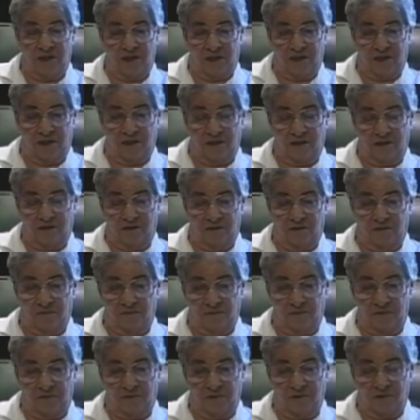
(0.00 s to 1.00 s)
and uh,
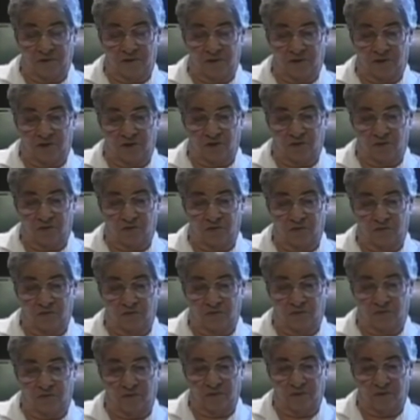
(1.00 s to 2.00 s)
so
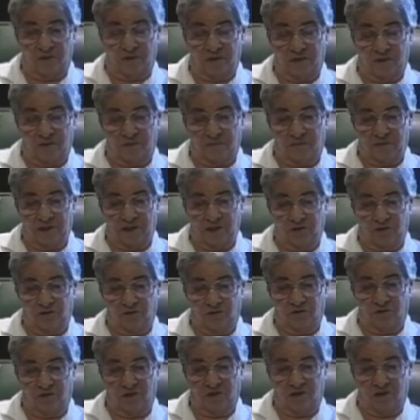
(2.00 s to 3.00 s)
uh, my
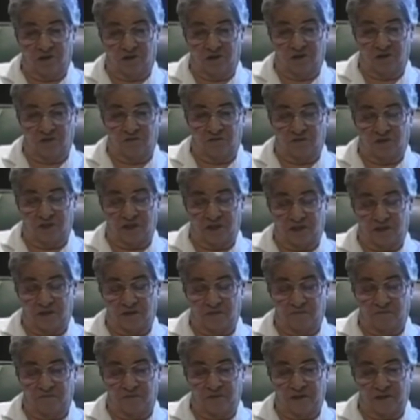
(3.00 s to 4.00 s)
children got coats out
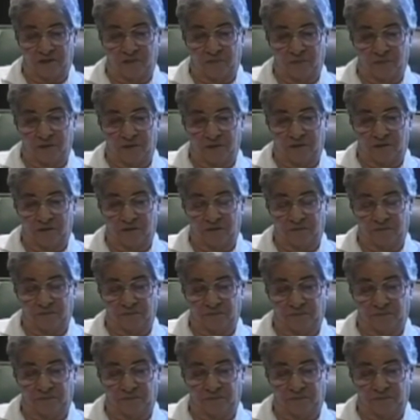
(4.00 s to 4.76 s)
of them that winter.